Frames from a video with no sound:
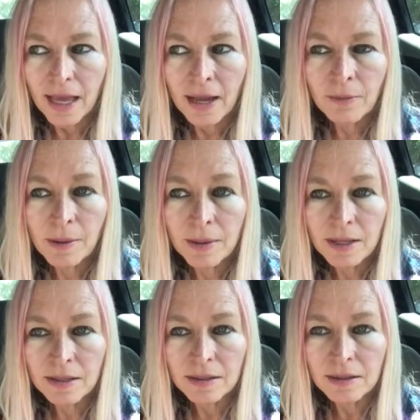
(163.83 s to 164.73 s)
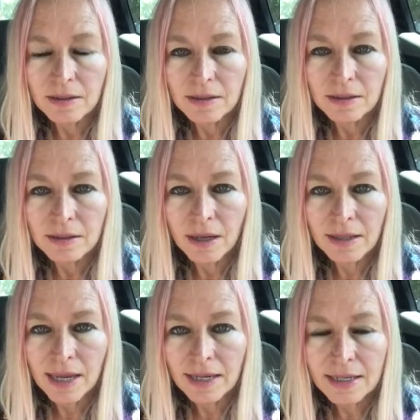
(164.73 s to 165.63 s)
And women, a
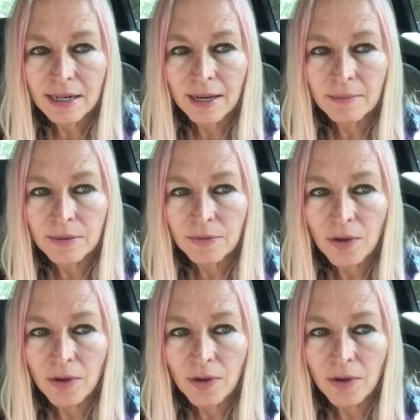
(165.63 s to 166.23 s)
lot of times,